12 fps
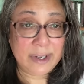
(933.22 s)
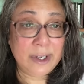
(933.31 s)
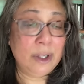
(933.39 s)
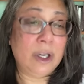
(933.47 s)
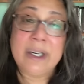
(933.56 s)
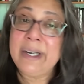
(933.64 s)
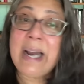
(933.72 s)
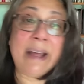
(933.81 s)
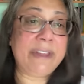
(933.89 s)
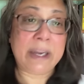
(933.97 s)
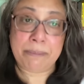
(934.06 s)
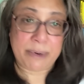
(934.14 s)
Look,
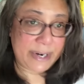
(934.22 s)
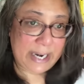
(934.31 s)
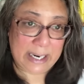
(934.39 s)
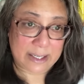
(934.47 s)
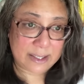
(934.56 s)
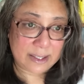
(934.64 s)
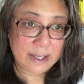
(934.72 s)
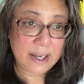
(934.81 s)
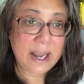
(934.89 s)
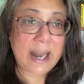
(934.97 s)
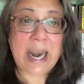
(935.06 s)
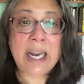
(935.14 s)
nothing predicts,
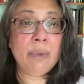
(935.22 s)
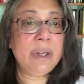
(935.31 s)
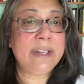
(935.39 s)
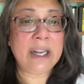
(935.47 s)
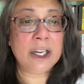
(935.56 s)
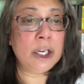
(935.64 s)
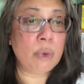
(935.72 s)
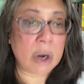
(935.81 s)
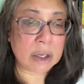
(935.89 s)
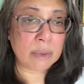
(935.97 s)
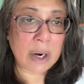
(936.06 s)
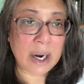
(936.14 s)
and anyone telling you
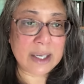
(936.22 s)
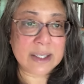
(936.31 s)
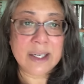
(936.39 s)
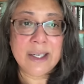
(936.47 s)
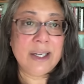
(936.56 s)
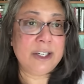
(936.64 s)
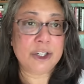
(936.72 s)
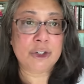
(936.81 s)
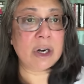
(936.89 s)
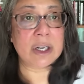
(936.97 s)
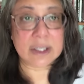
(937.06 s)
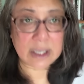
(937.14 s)
otherwise is just
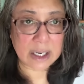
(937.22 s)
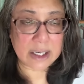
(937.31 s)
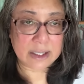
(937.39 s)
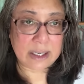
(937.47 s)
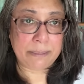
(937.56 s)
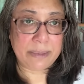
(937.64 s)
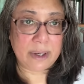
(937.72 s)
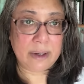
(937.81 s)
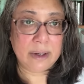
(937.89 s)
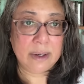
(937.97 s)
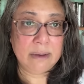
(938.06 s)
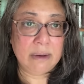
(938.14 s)
trying to sell you something,
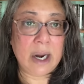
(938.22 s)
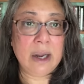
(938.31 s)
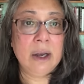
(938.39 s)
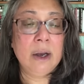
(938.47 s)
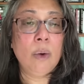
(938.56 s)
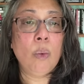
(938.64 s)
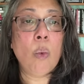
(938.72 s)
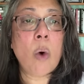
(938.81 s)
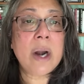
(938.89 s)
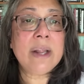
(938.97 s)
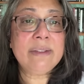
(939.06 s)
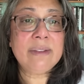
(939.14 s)
right?
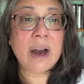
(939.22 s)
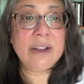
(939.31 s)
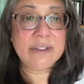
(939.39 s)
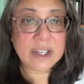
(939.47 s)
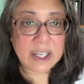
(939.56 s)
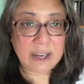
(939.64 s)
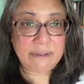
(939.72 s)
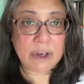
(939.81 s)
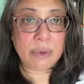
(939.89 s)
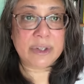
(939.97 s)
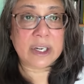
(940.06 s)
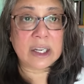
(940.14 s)
What it does give
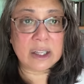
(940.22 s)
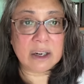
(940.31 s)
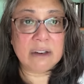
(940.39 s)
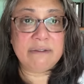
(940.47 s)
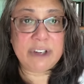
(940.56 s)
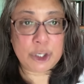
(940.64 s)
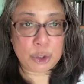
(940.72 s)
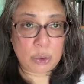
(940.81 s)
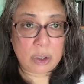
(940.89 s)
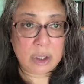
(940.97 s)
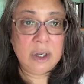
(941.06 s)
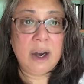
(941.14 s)
you is a clear
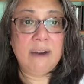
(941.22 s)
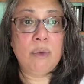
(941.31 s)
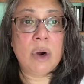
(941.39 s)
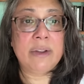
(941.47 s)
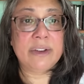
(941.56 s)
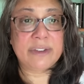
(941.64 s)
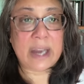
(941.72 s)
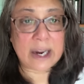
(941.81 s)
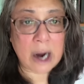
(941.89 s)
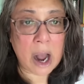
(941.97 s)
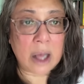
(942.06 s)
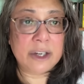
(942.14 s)
visual of where the
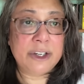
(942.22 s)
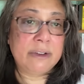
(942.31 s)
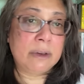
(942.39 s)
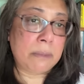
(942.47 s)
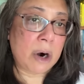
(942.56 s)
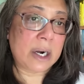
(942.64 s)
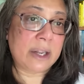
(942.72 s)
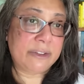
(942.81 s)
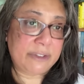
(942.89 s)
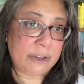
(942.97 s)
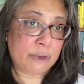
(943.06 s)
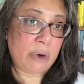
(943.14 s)
psychology of the market
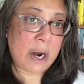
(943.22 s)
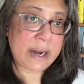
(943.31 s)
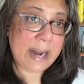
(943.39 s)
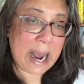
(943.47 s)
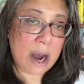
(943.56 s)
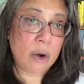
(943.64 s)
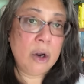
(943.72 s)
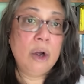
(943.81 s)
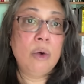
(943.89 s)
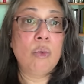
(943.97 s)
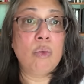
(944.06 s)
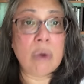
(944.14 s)
sits right now
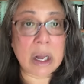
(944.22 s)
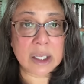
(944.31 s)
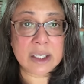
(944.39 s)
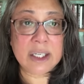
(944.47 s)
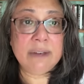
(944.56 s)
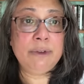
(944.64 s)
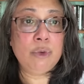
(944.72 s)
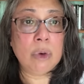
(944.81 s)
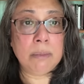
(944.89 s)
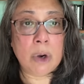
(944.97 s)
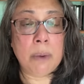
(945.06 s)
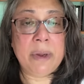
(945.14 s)
relative to a
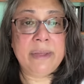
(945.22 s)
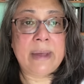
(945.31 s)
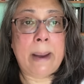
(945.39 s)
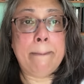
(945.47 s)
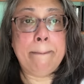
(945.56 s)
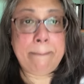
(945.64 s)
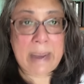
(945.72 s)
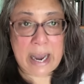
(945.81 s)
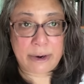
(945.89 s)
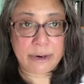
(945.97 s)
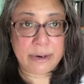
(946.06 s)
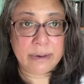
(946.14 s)
moment that
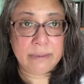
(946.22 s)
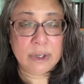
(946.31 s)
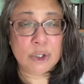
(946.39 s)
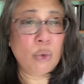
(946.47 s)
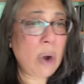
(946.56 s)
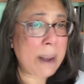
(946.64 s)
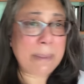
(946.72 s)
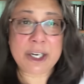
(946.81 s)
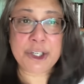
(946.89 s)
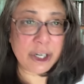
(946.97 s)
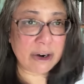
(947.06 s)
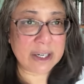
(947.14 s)
mattered. So why am I
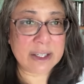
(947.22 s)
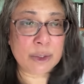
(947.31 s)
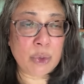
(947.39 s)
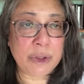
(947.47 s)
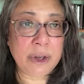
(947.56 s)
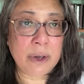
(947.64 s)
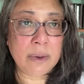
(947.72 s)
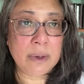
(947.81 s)
sharing this with you?